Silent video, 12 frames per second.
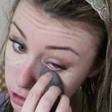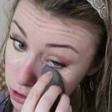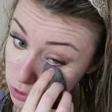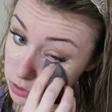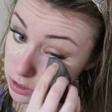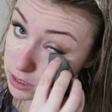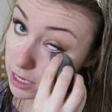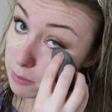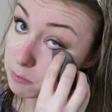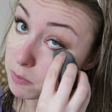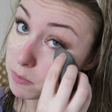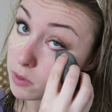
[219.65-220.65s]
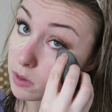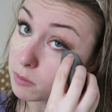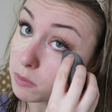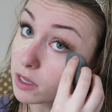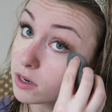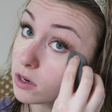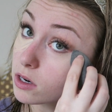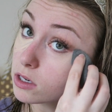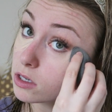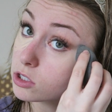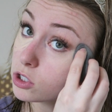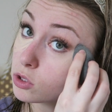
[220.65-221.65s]
I just use a damp beauty
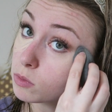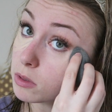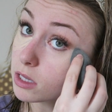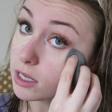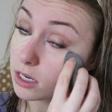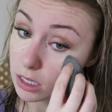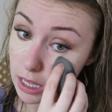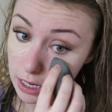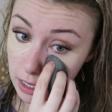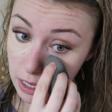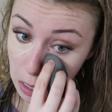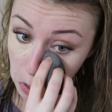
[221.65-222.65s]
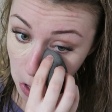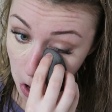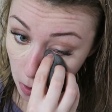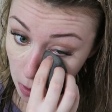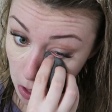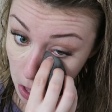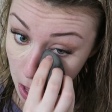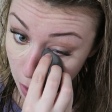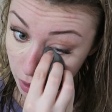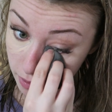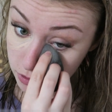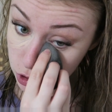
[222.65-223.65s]
blender to blend that
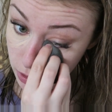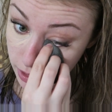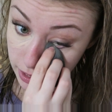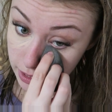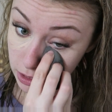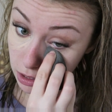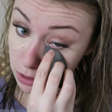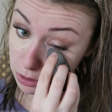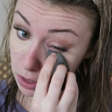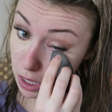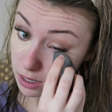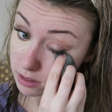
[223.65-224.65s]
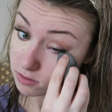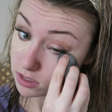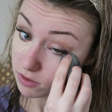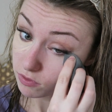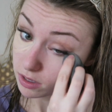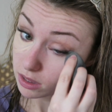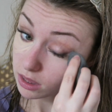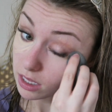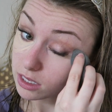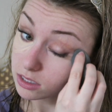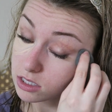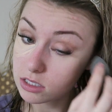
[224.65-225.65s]
in. I've tried a lot of different
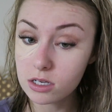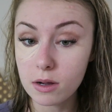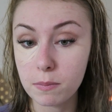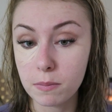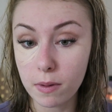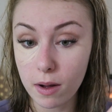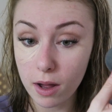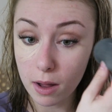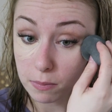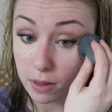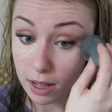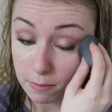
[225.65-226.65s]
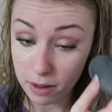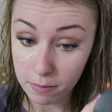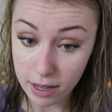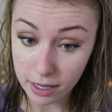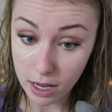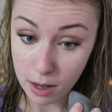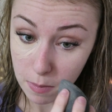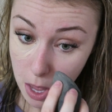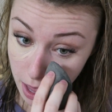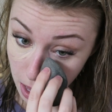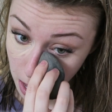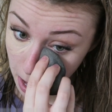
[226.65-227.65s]
things to apply my makeup,
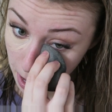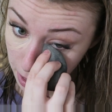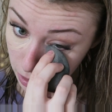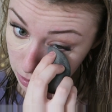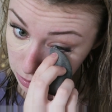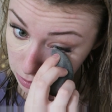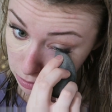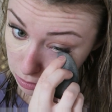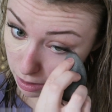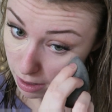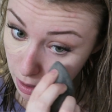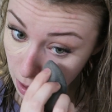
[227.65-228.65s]
and